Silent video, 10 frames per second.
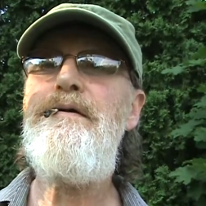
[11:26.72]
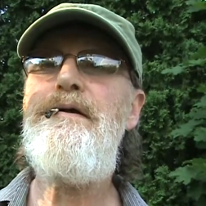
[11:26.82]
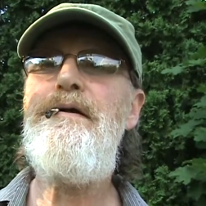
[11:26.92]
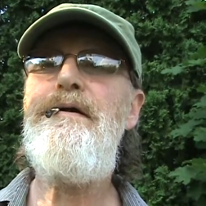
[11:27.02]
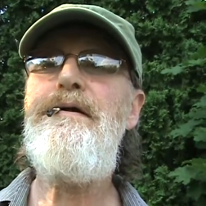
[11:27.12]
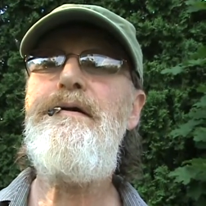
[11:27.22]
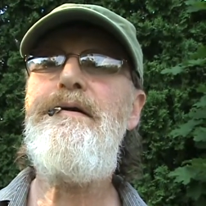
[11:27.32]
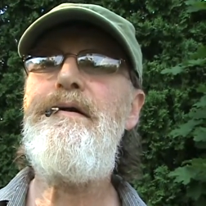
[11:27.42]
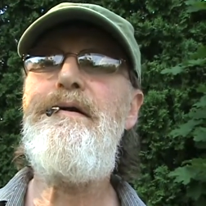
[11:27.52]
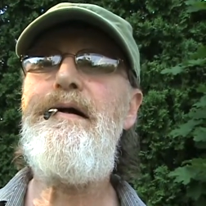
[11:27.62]
killing
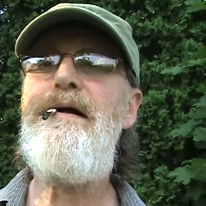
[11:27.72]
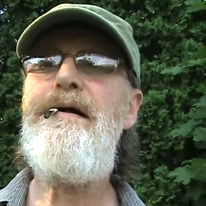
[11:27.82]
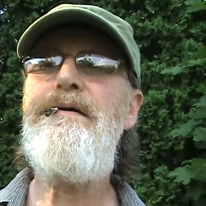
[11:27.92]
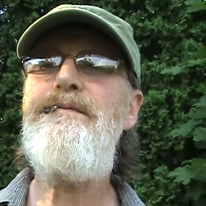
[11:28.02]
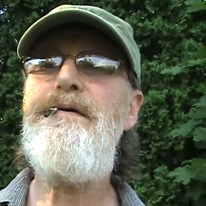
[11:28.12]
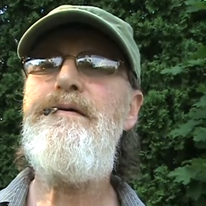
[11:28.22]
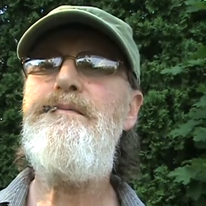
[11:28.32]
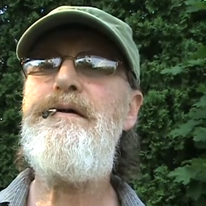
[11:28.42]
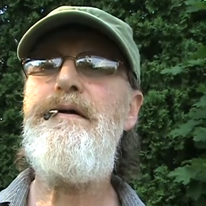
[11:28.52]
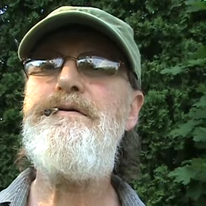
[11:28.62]
and dying for
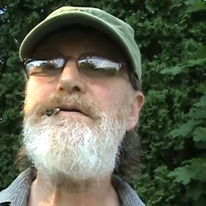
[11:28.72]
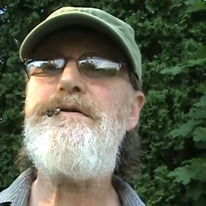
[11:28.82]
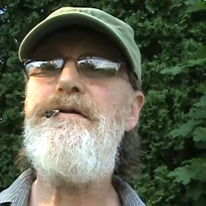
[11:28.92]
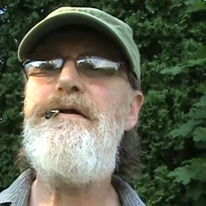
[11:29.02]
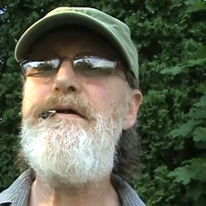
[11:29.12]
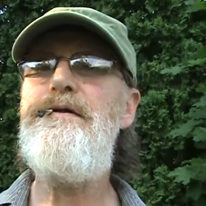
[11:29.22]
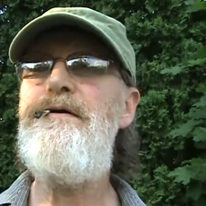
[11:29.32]
because it's illegal.